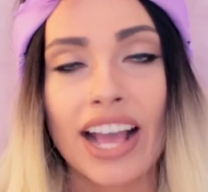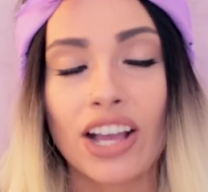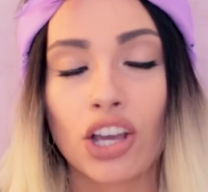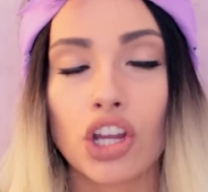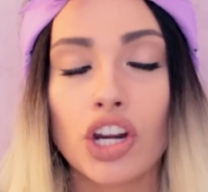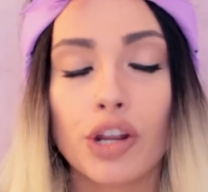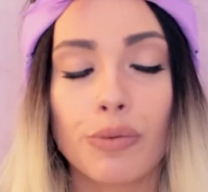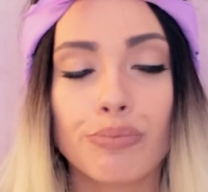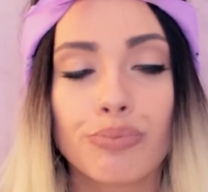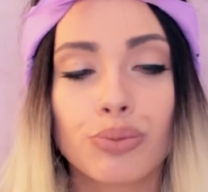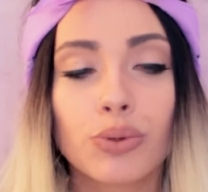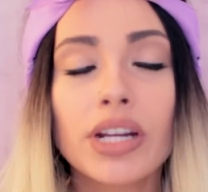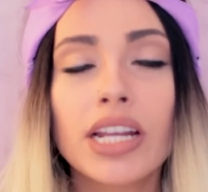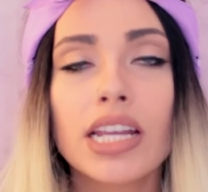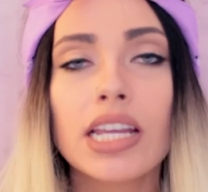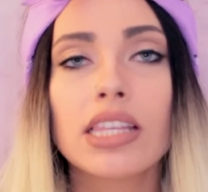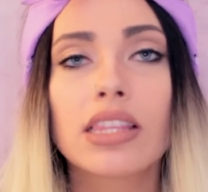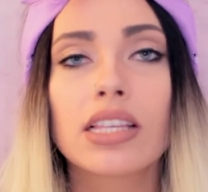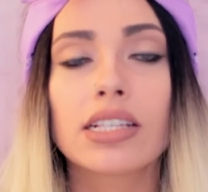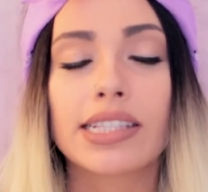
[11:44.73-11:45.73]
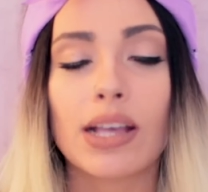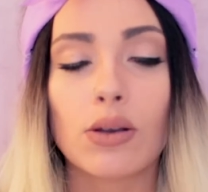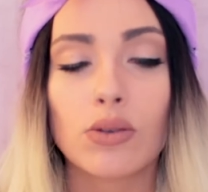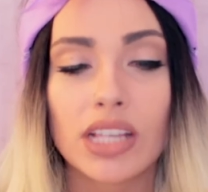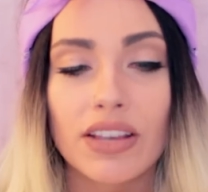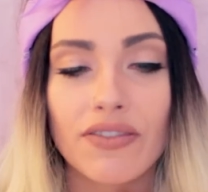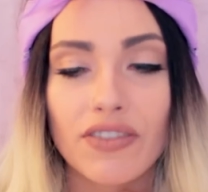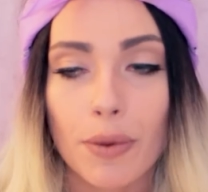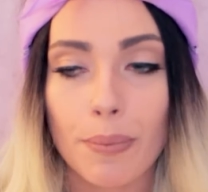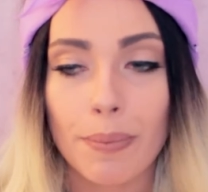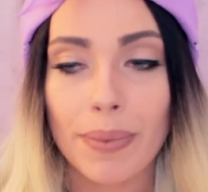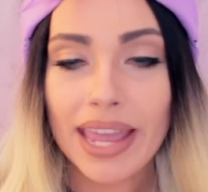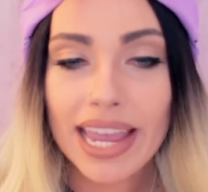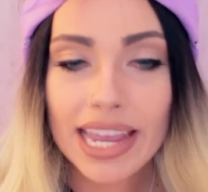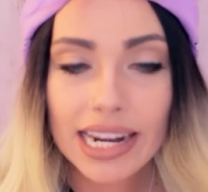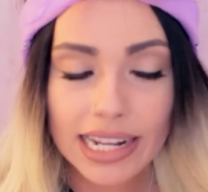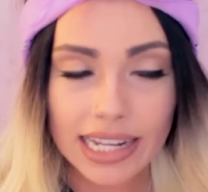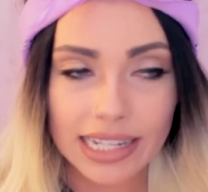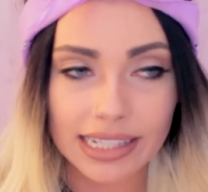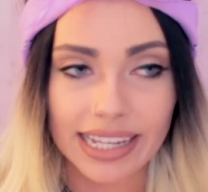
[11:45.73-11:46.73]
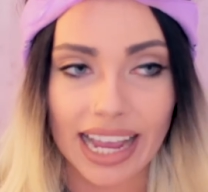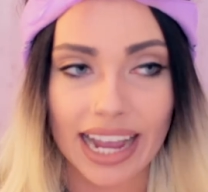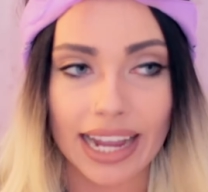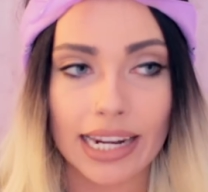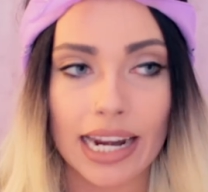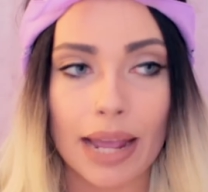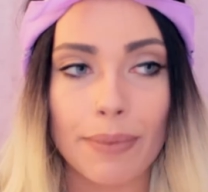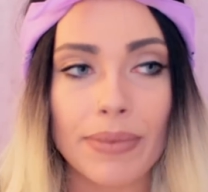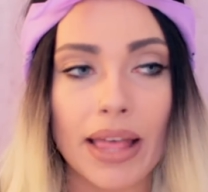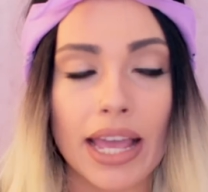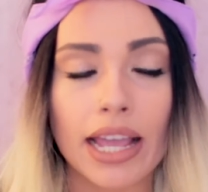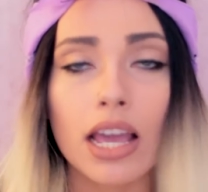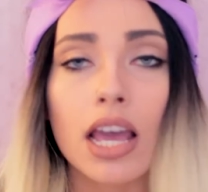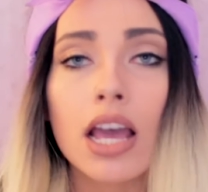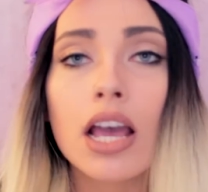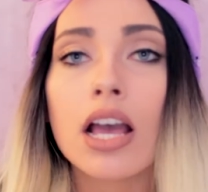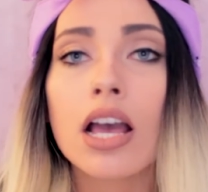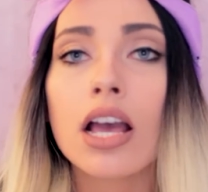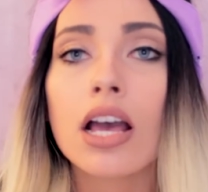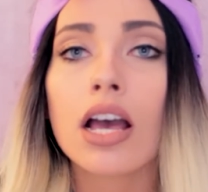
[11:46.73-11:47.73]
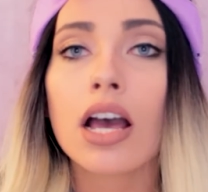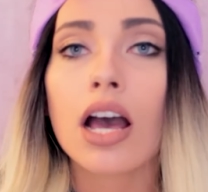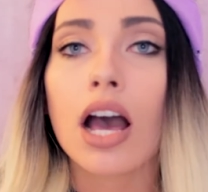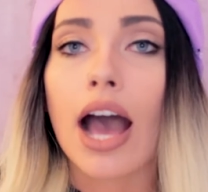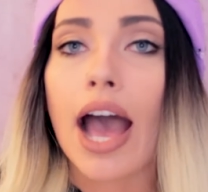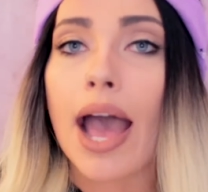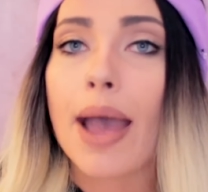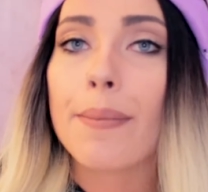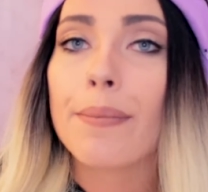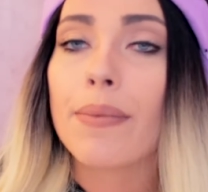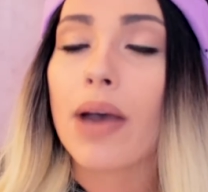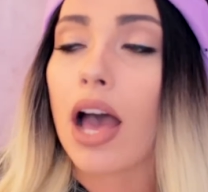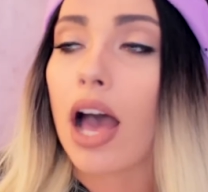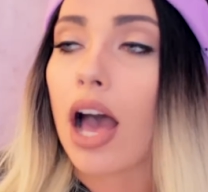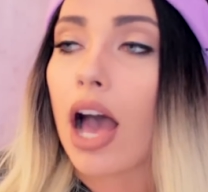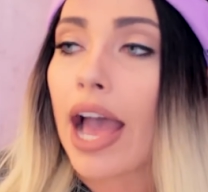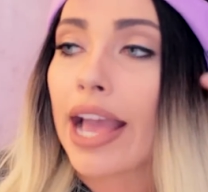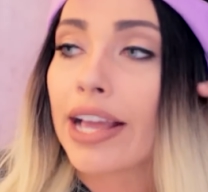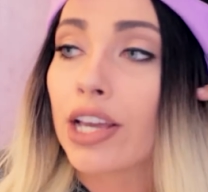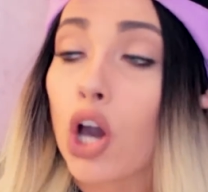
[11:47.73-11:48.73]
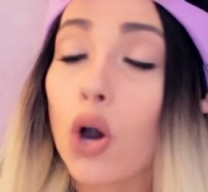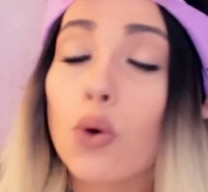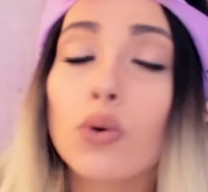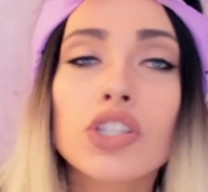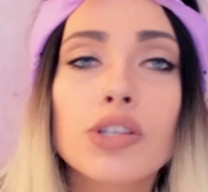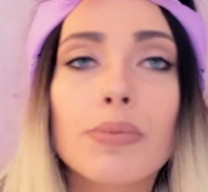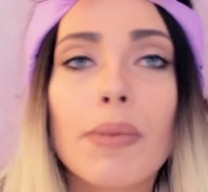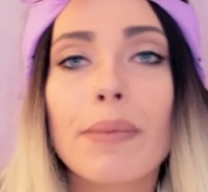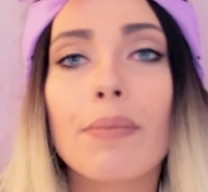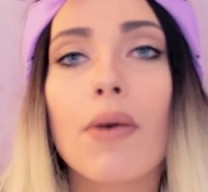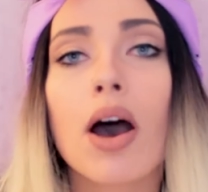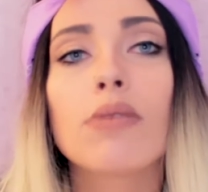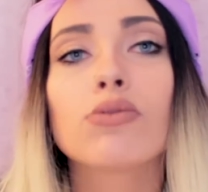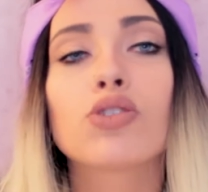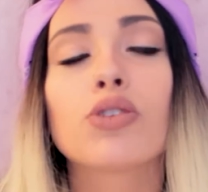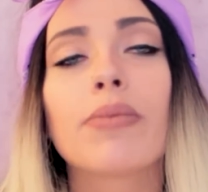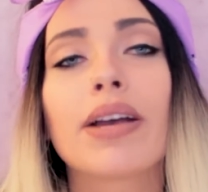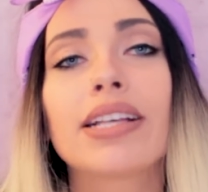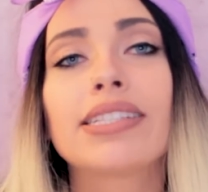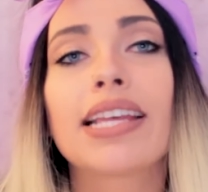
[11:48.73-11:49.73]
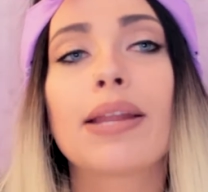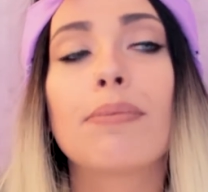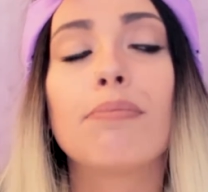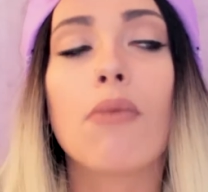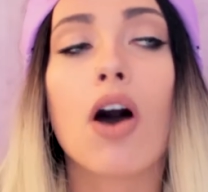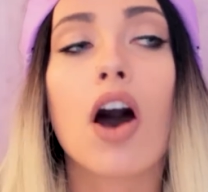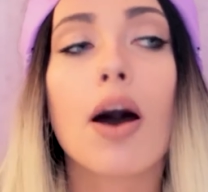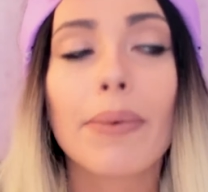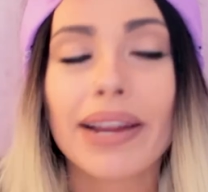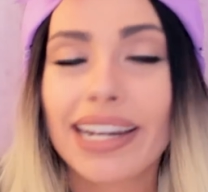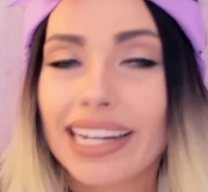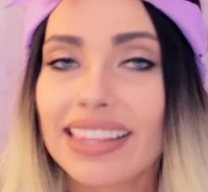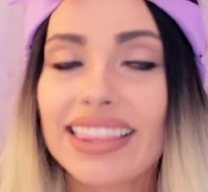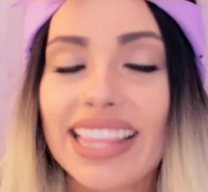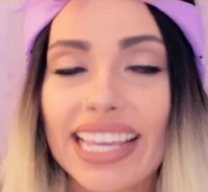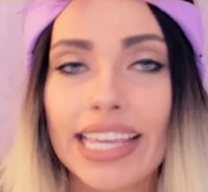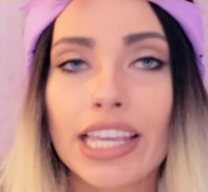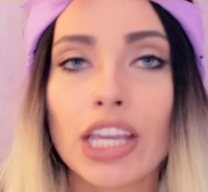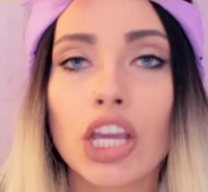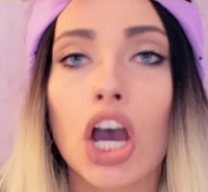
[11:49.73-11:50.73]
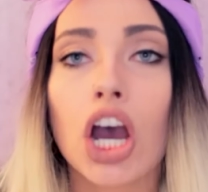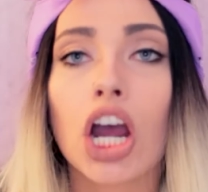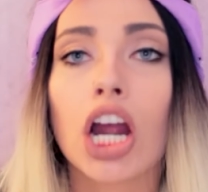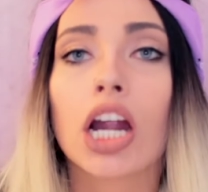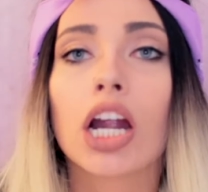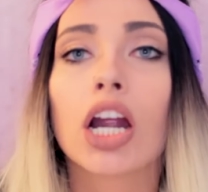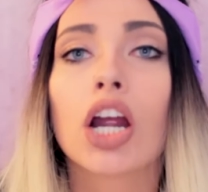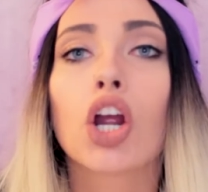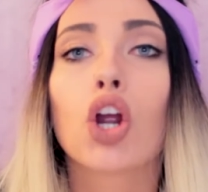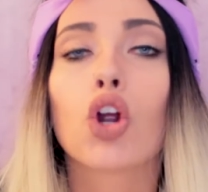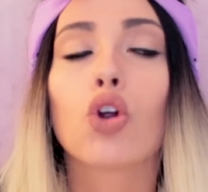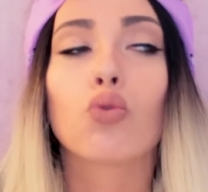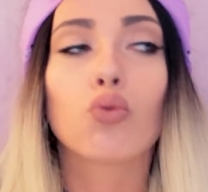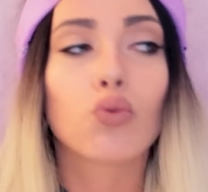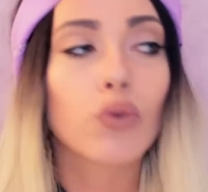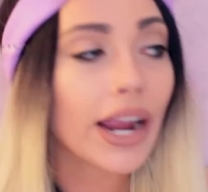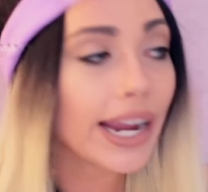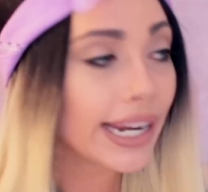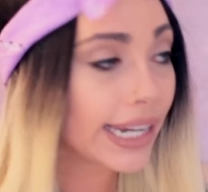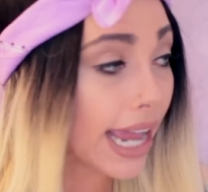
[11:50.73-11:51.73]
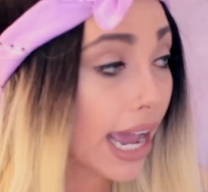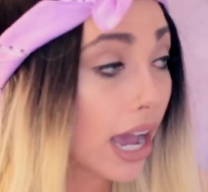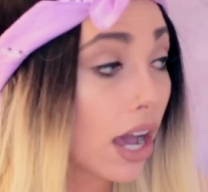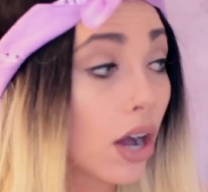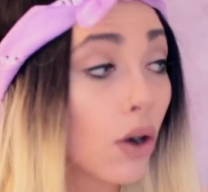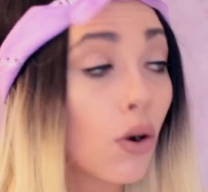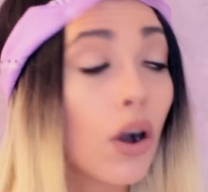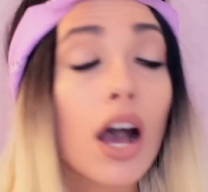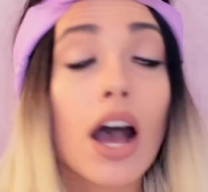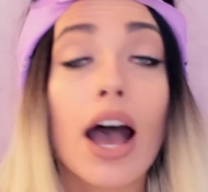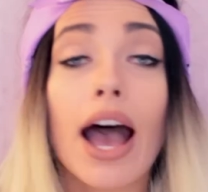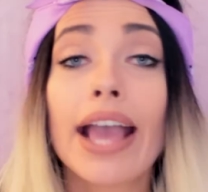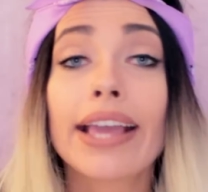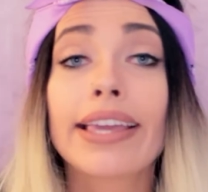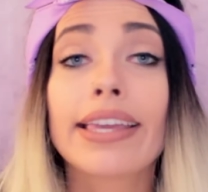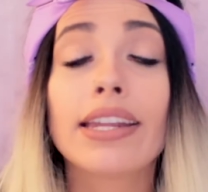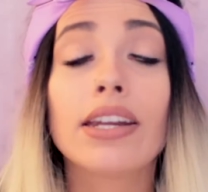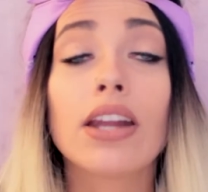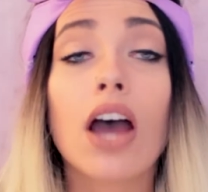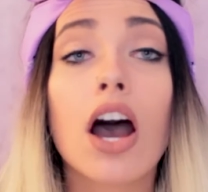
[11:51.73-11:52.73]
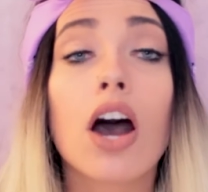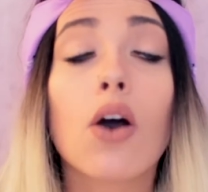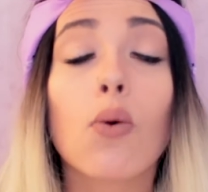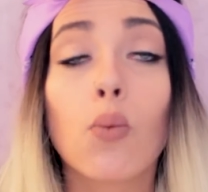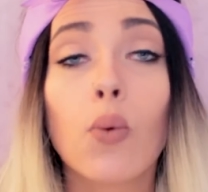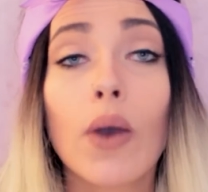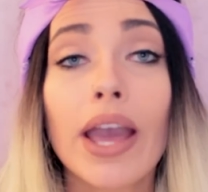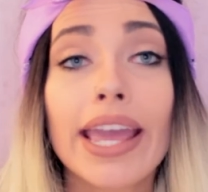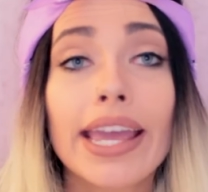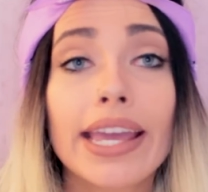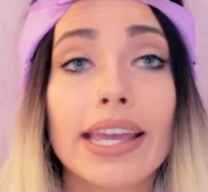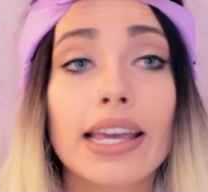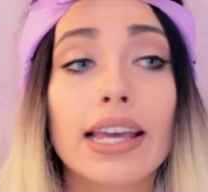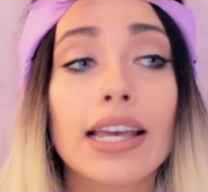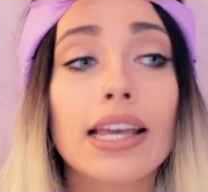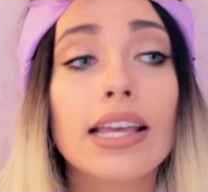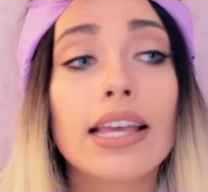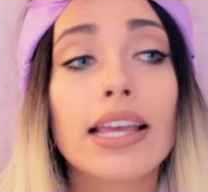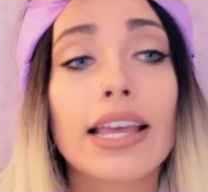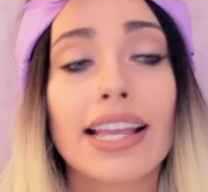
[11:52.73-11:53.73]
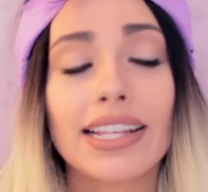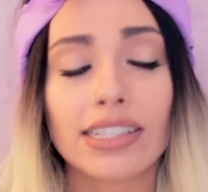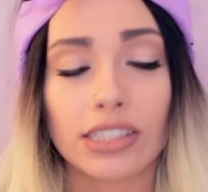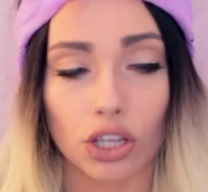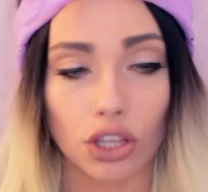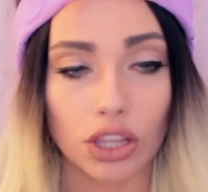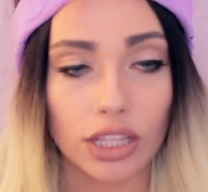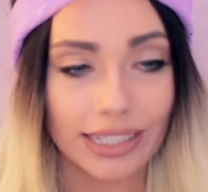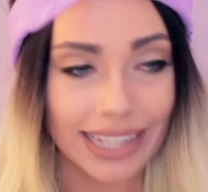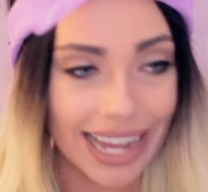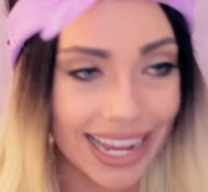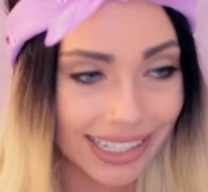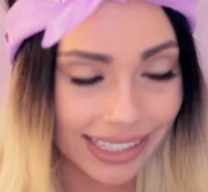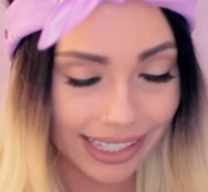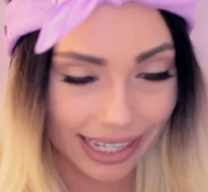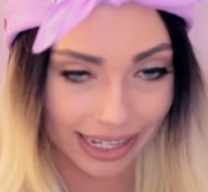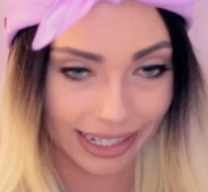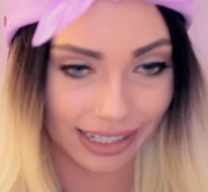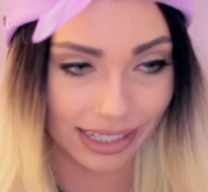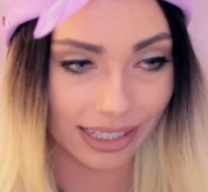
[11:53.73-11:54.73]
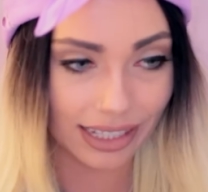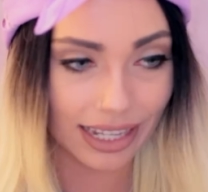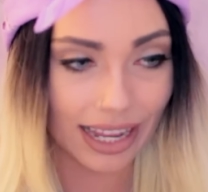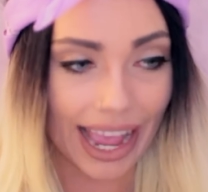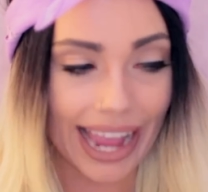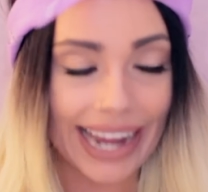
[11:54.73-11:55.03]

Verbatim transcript: I couldn't breathe because I was having a panic attack and I'm like, I'm, I go into my mom's room, I said, mom, I need the ER right now. I cannot wait until the dentist.